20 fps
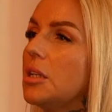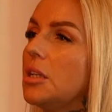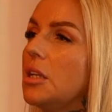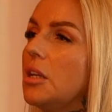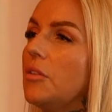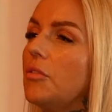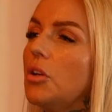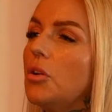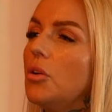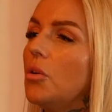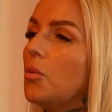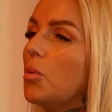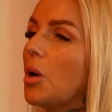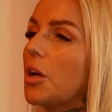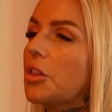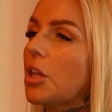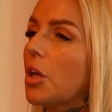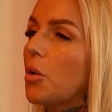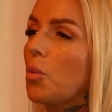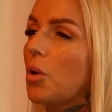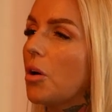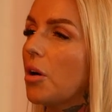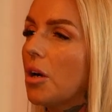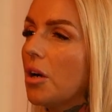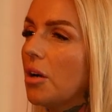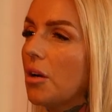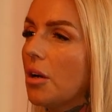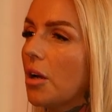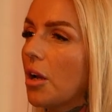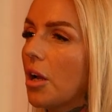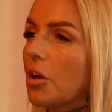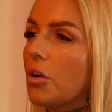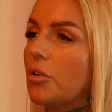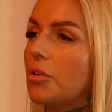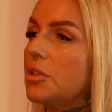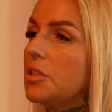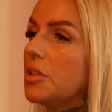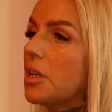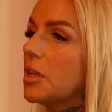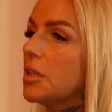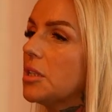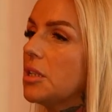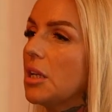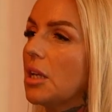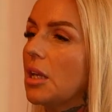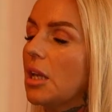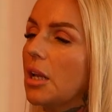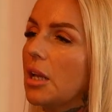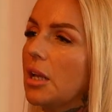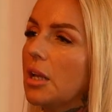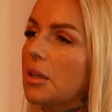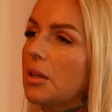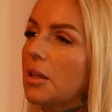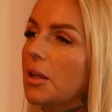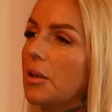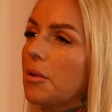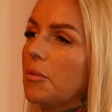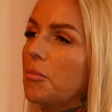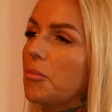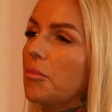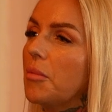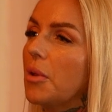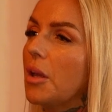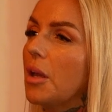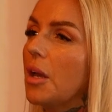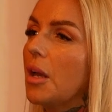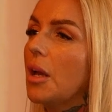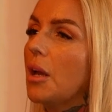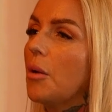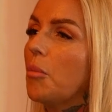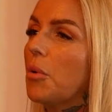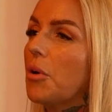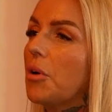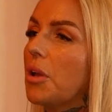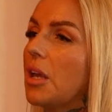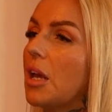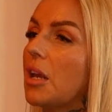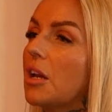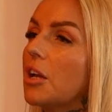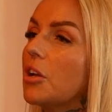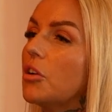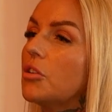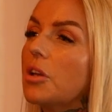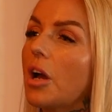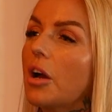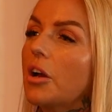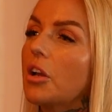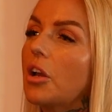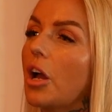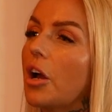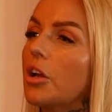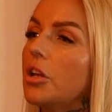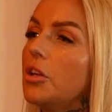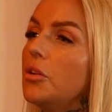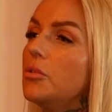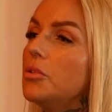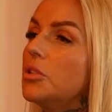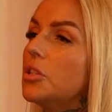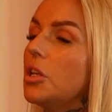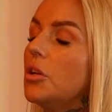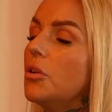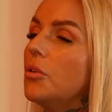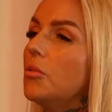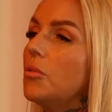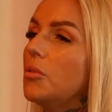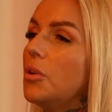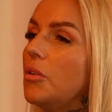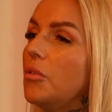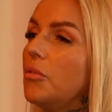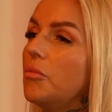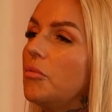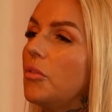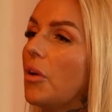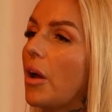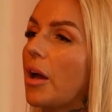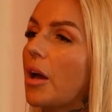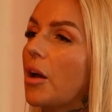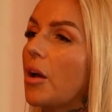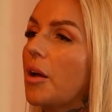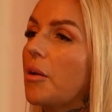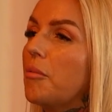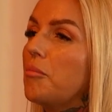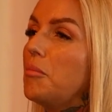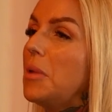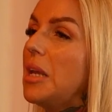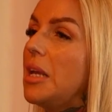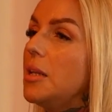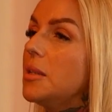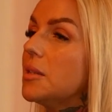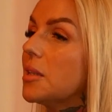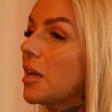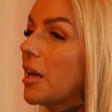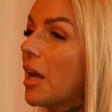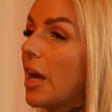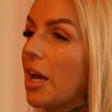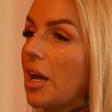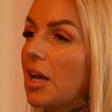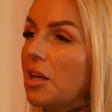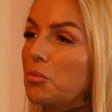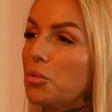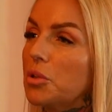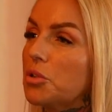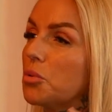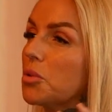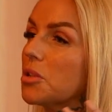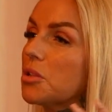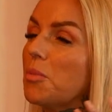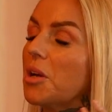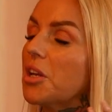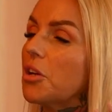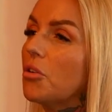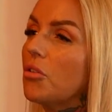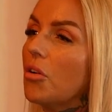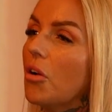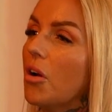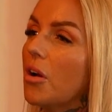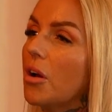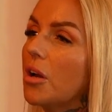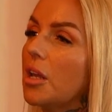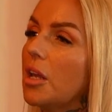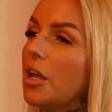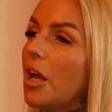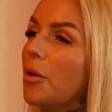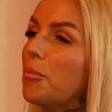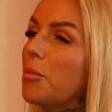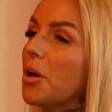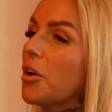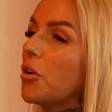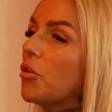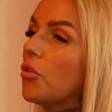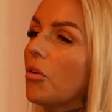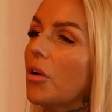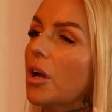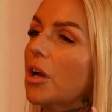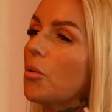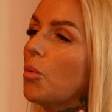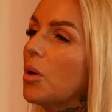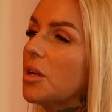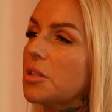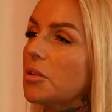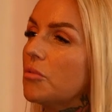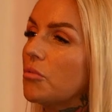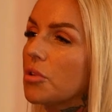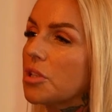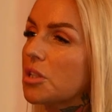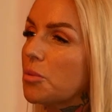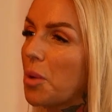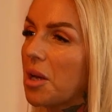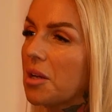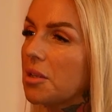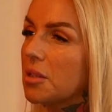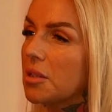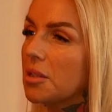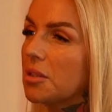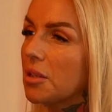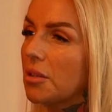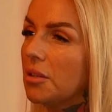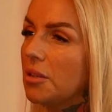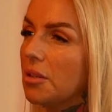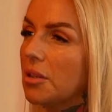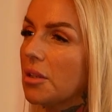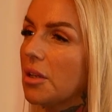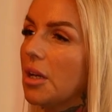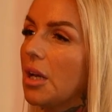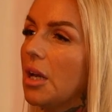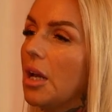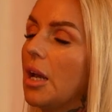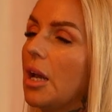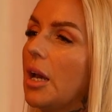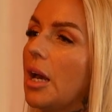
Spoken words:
I didn't even know what they were, couldn't articulate them, but yet I used the only means I had, which was my cry, and my cry wasn't responded to.